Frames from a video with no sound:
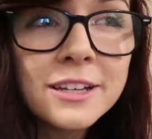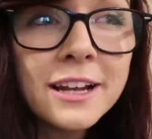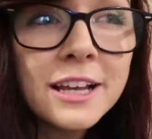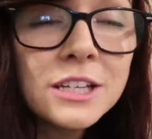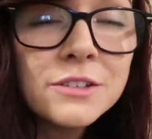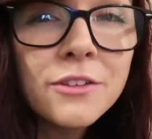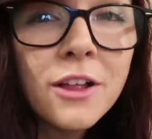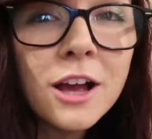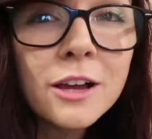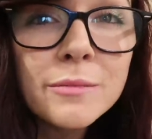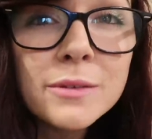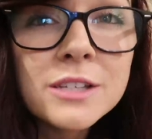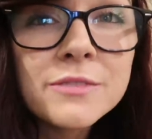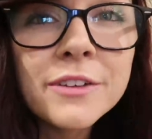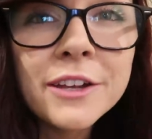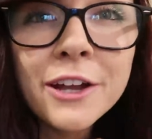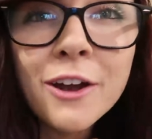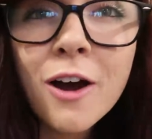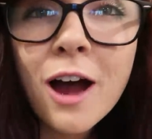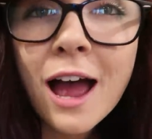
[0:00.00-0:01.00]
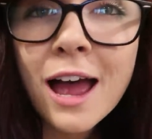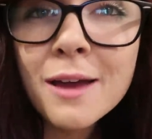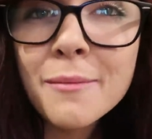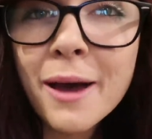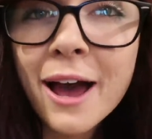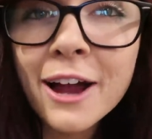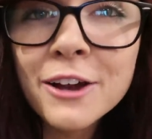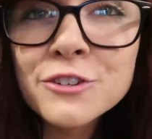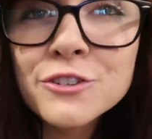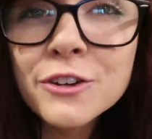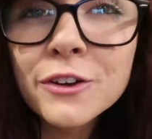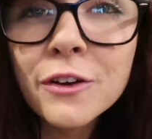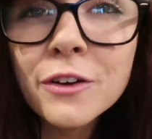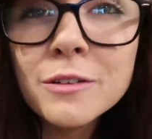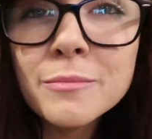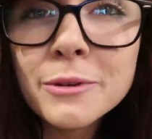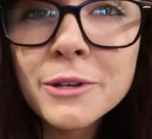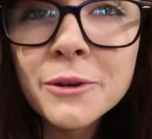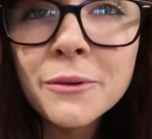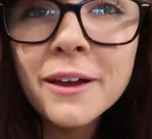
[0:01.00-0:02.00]
today's Vlogmas video, I am actually
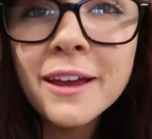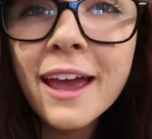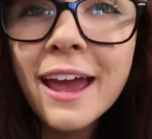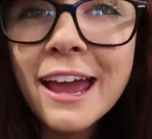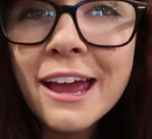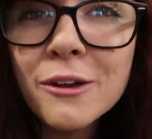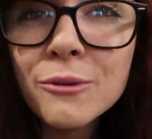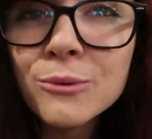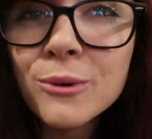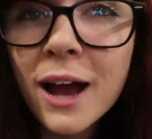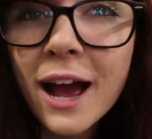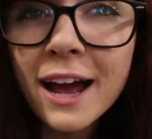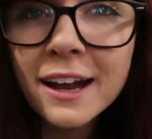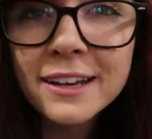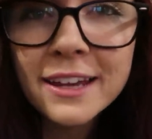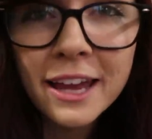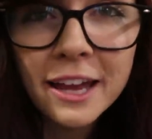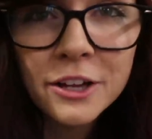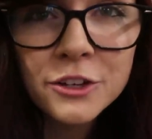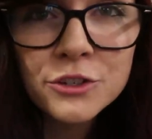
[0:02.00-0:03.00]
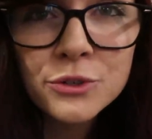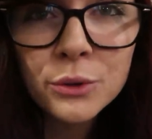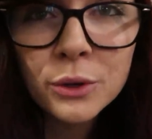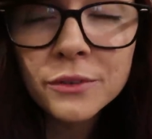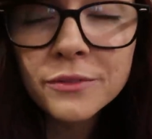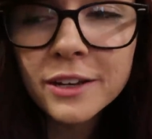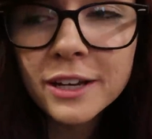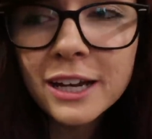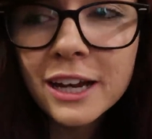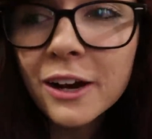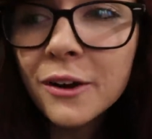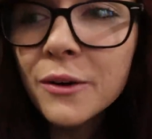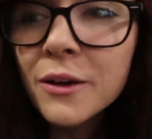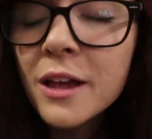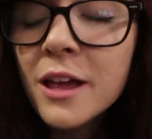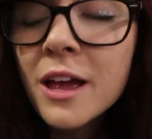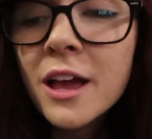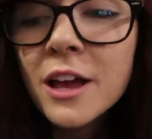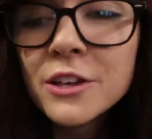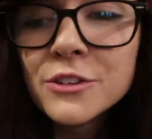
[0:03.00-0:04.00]
going to be doing a rat cage tour video.
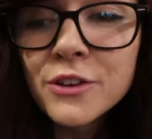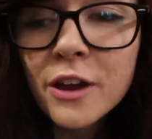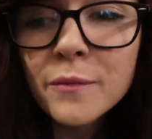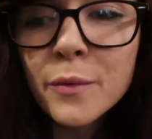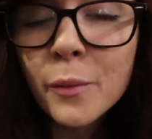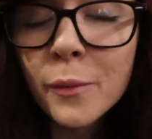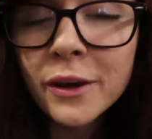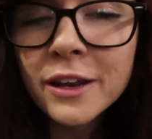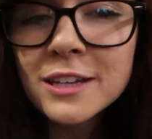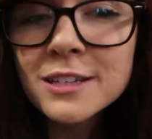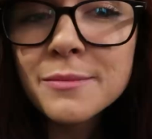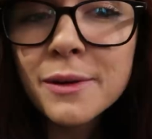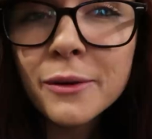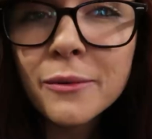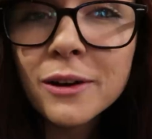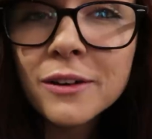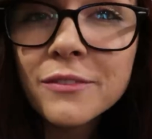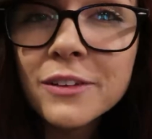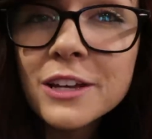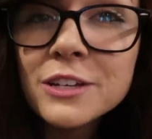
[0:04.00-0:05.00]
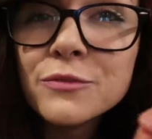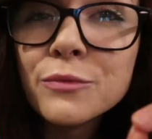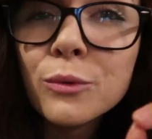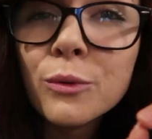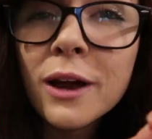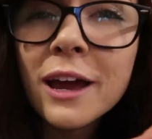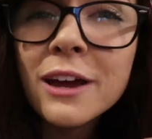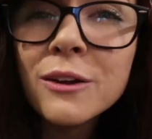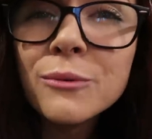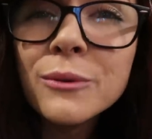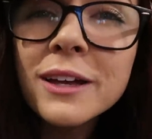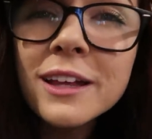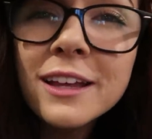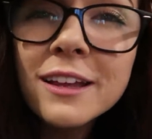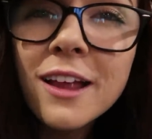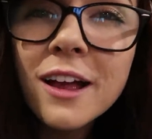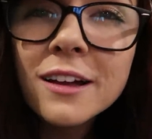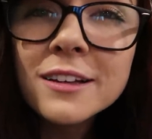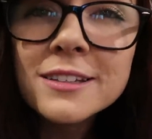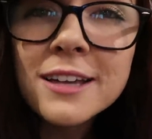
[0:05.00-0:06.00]
So I've been wanting to make one of these for a really
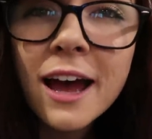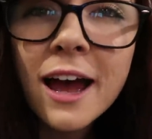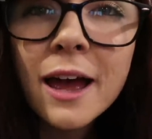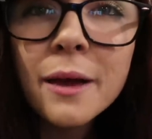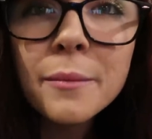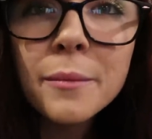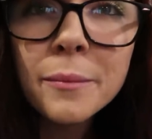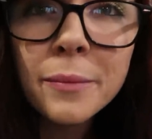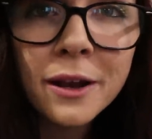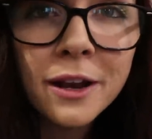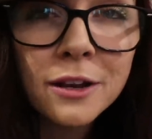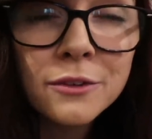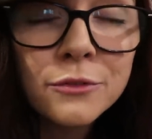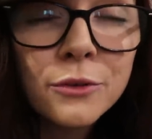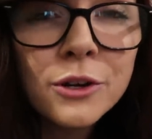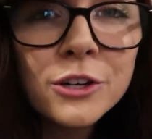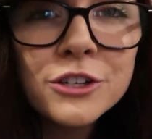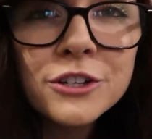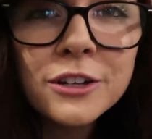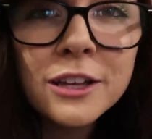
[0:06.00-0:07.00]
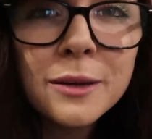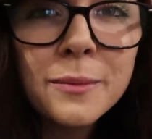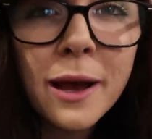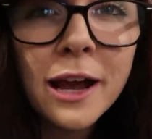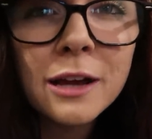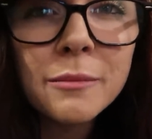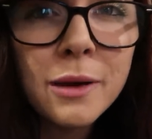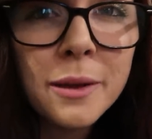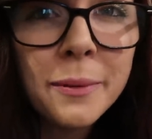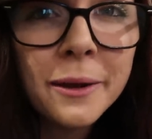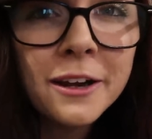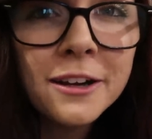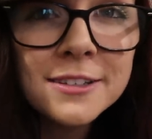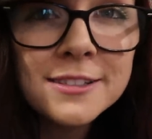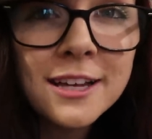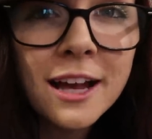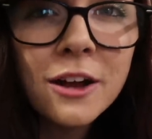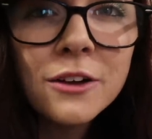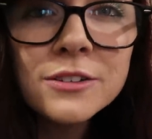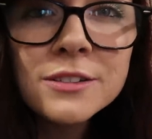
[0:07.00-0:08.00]
long time, but unfortunately back at my
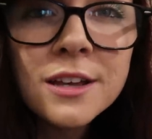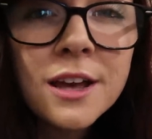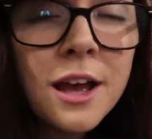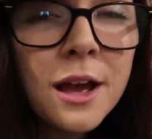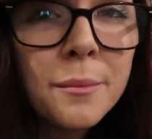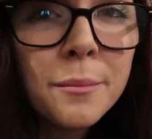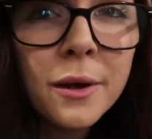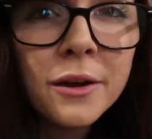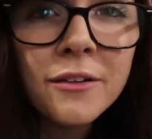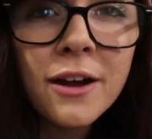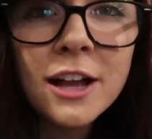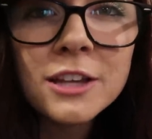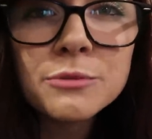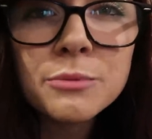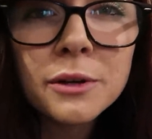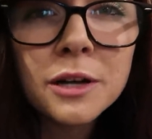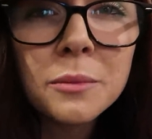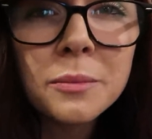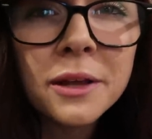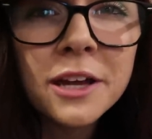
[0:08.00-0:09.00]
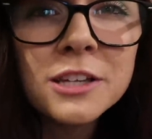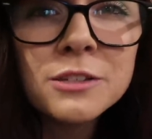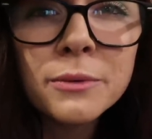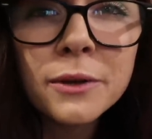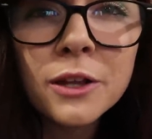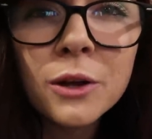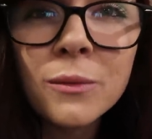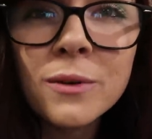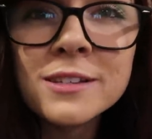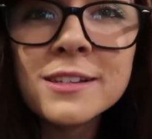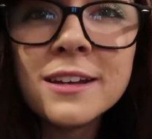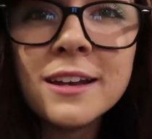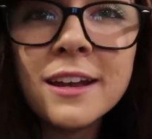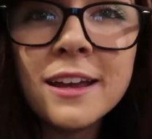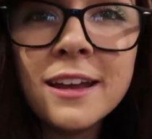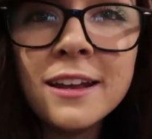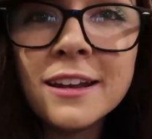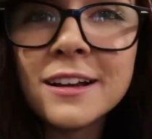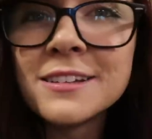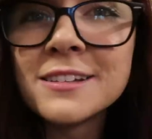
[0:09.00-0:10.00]
parents' house, my rats were in a place where there wasn't
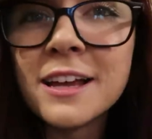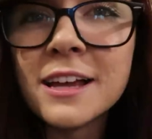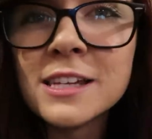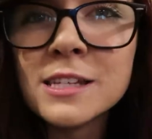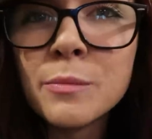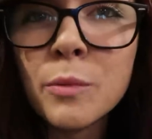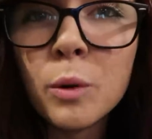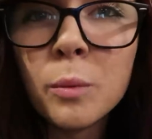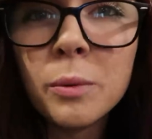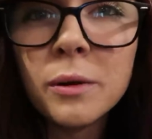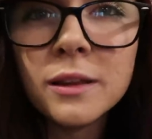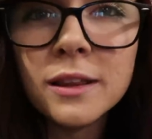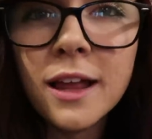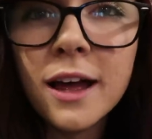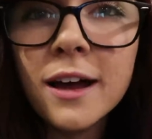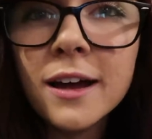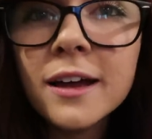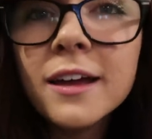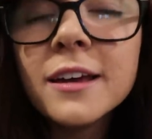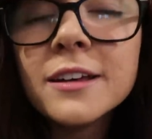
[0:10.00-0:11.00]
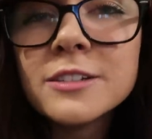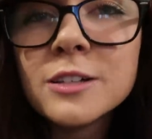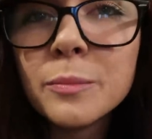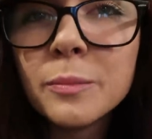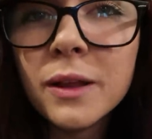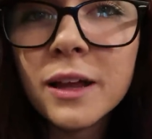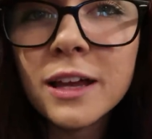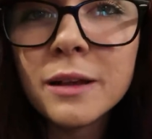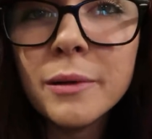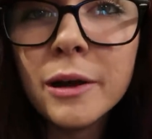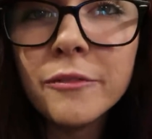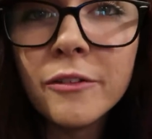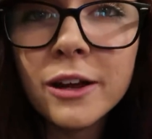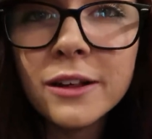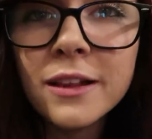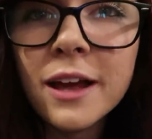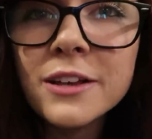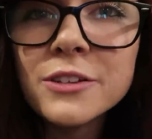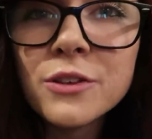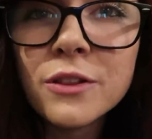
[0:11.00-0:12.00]
an accessible plug to plug in my
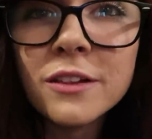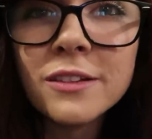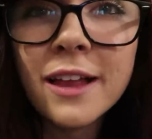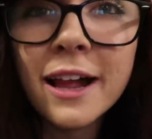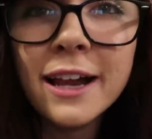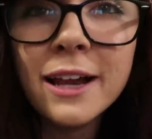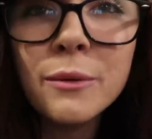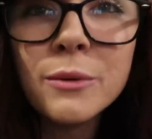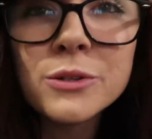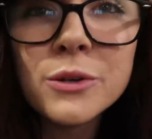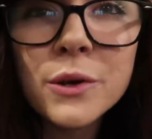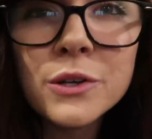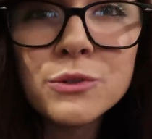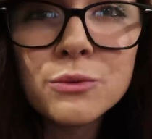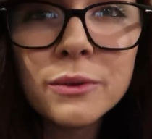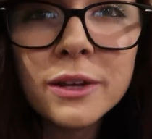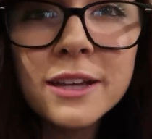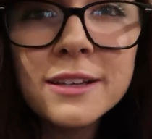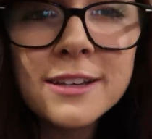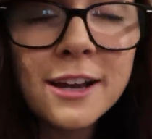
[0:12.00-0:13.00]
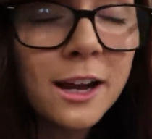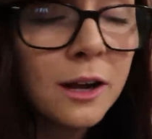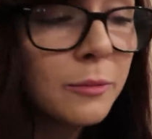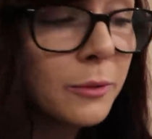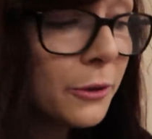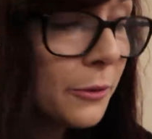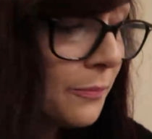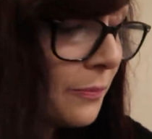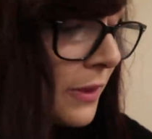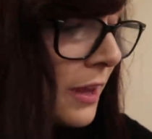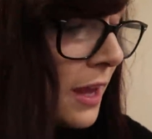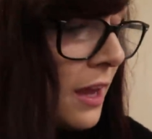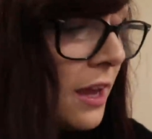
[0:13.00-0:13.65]
ring light, so the lighting was always really terrible.